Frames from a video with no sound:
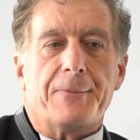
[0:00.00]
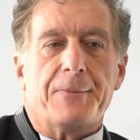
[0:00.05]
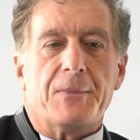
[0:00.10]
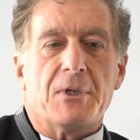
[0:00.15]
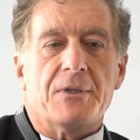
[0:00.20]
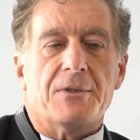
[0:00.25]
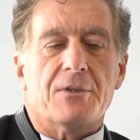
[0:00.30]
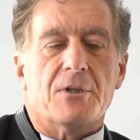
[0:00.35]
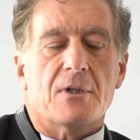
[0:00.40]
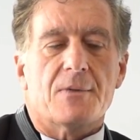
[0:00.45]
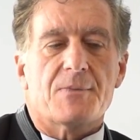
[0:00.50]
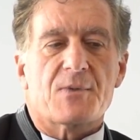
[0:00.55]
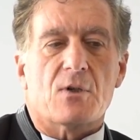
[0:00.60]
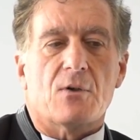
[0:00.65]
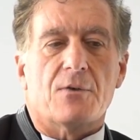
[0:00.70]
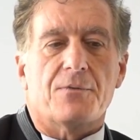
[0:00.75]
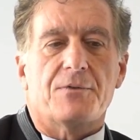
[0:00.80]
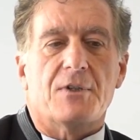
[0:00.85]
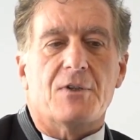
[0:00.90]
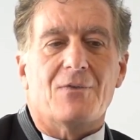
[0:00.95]
In terms
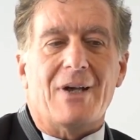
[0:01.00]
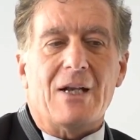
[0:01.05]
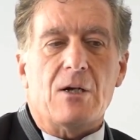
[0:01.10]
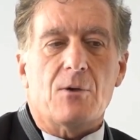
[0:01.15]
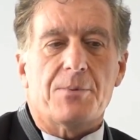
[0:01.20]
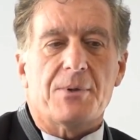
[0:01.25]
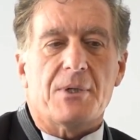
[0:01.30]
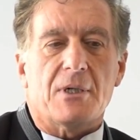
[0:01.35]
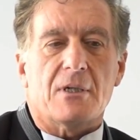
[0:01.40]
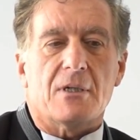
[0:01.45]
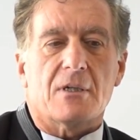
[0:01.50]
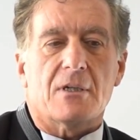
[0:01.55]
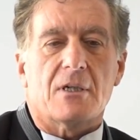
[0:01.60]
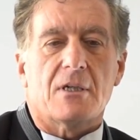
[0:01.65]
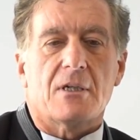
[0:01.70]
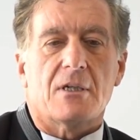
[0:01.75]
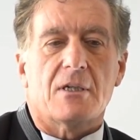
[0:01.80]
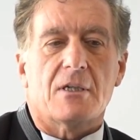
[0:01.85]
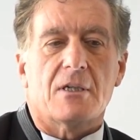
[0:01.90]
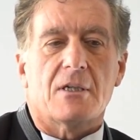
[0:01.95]
of developing
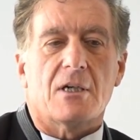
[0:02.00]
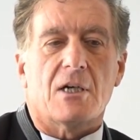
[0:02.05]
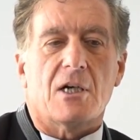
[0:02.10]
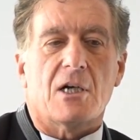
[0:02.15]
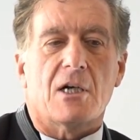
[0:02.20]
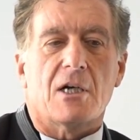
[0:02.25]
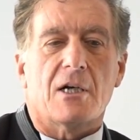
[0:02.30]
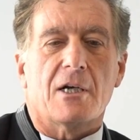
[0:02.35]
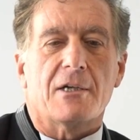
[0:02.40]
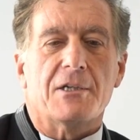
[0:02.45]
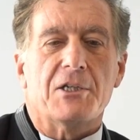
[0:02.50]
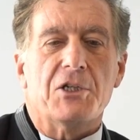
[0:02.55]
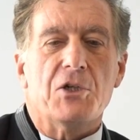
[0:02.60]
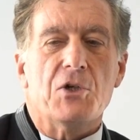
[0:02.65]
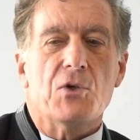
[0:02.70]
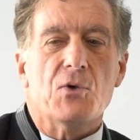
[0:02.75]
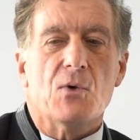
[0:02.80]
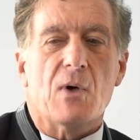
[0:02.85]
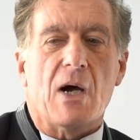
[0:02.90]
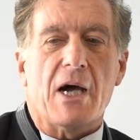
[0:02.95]
a
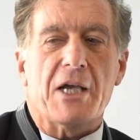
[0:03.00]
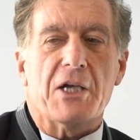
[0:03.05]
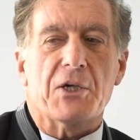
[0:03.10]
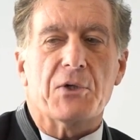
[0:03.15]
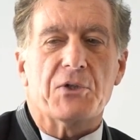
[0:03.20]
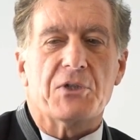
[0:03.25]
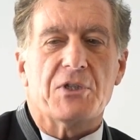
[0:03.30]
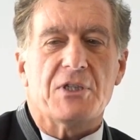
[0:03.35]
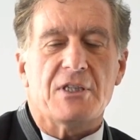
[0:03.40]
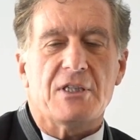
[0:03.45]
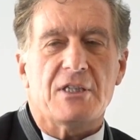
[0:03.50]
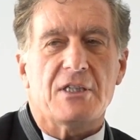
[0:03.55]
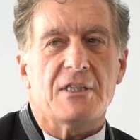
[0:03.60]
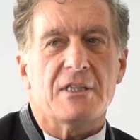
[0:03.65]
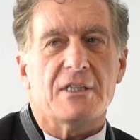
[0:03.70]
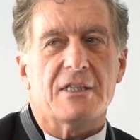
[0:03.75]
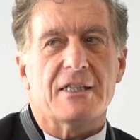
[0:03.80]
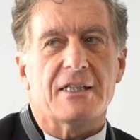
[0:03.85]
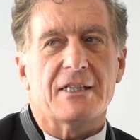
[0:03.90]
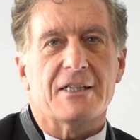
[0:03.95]
new
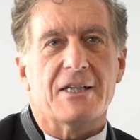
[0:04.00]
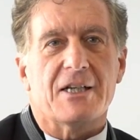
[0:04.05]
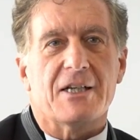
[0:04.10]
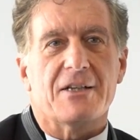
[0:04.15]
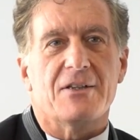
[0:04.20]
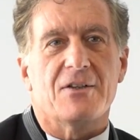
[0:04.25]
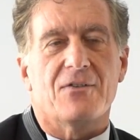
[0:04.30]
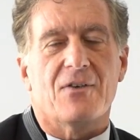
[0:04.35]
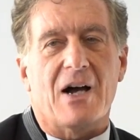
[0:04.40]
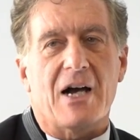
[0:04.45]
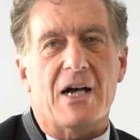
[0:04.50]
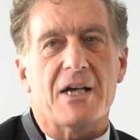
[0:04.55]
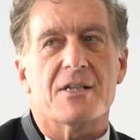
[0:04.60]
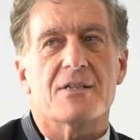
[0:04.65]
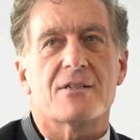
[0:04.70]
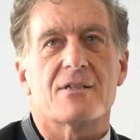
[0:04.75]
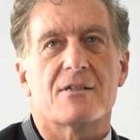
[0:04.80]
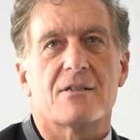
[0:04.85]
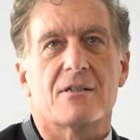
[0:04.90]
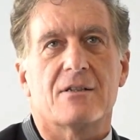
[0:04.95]
IoT
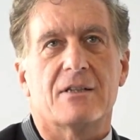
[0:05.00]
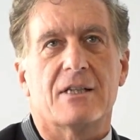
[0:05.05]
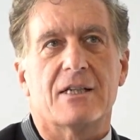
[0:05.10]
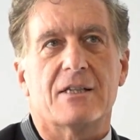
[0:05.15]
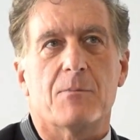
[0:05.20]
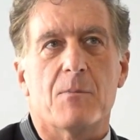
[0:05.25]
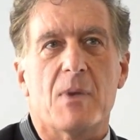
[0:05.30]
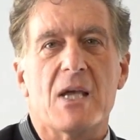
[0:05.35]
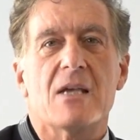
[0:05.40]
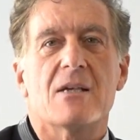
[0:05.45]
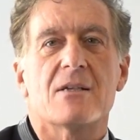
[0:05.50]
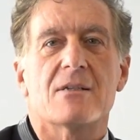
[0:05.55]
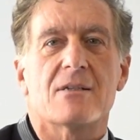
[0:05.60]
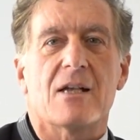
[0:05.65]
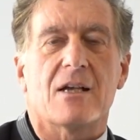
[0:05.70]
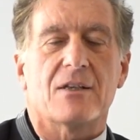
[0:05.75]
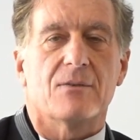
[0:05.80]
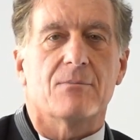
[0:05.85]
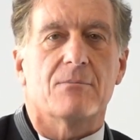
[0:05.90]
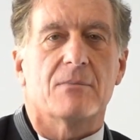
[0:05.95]
device that
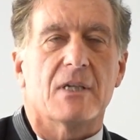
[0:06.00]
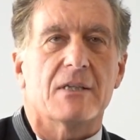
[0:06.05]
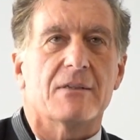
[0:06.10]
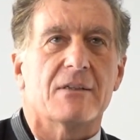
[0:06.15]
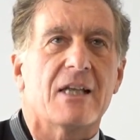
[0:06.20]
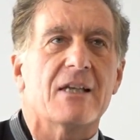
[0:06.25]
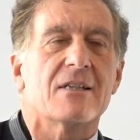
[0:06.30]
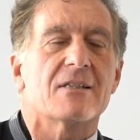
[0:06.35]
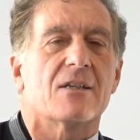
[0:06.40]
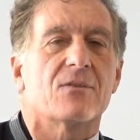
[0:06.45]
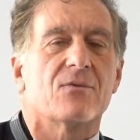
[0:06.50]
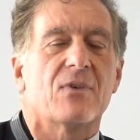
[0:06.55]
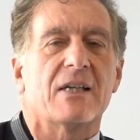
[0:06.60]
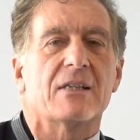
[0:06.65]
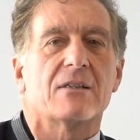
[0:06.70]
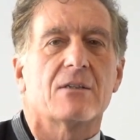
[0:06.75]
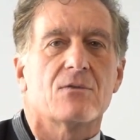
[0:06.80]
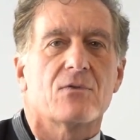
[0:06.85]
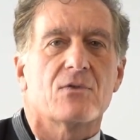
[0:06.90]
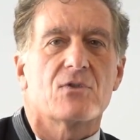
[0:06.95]
takes
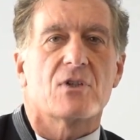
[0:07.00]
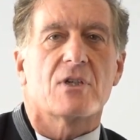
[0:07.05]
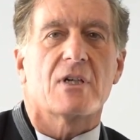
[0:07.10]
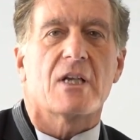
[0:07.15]
advantage of